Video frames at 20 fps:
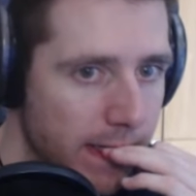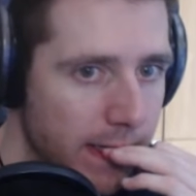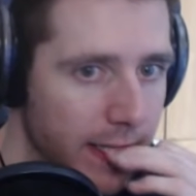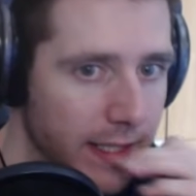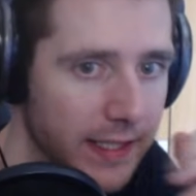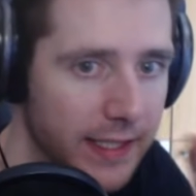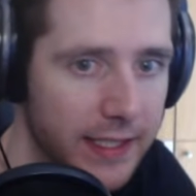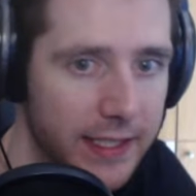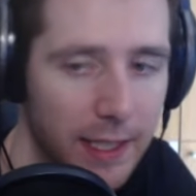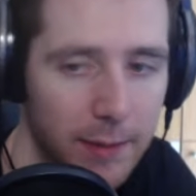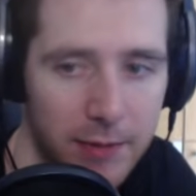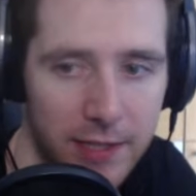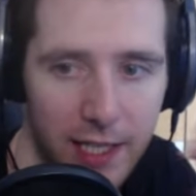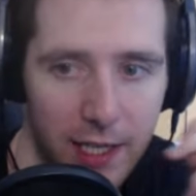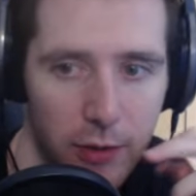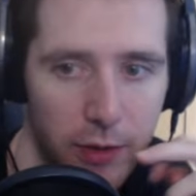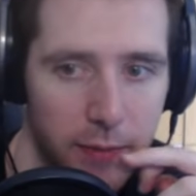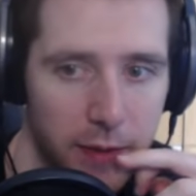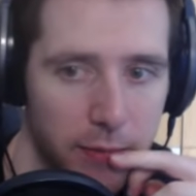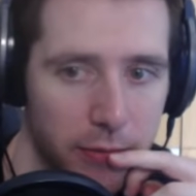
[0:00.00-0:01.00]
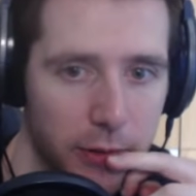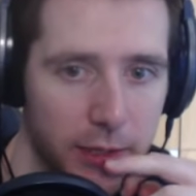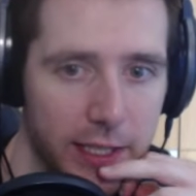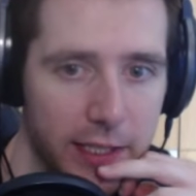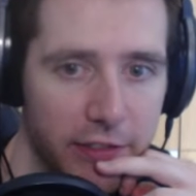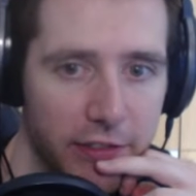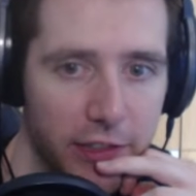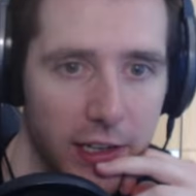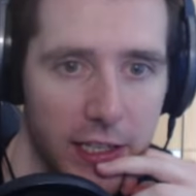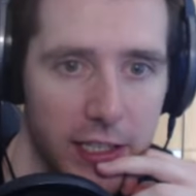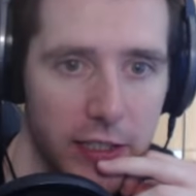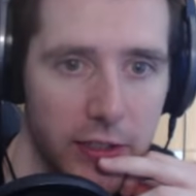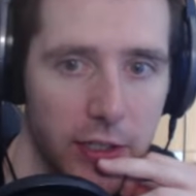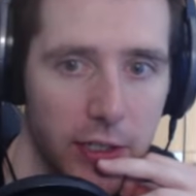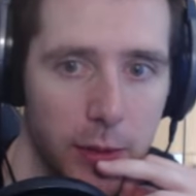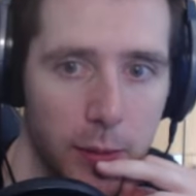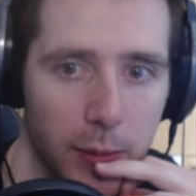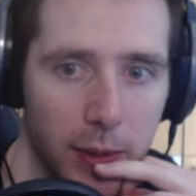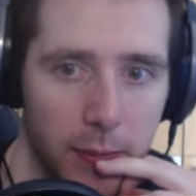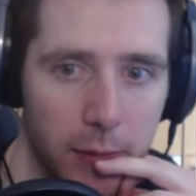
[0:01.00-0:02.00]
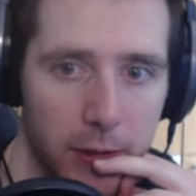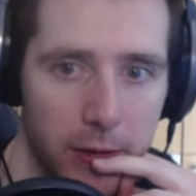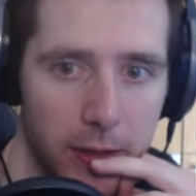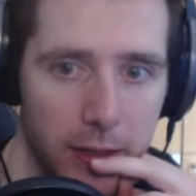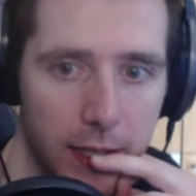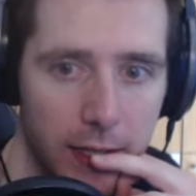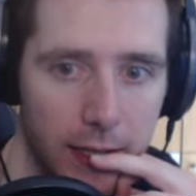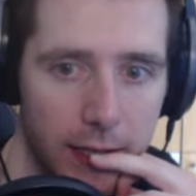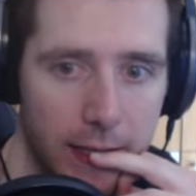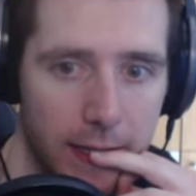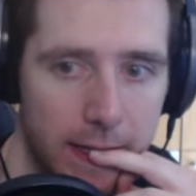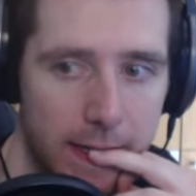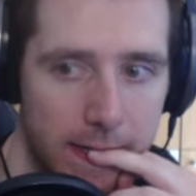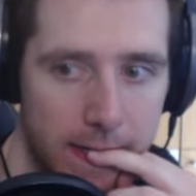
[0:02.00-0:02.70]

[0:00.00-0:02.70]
A Sceptile would be pretty fucking dope, I'm not gonna lie.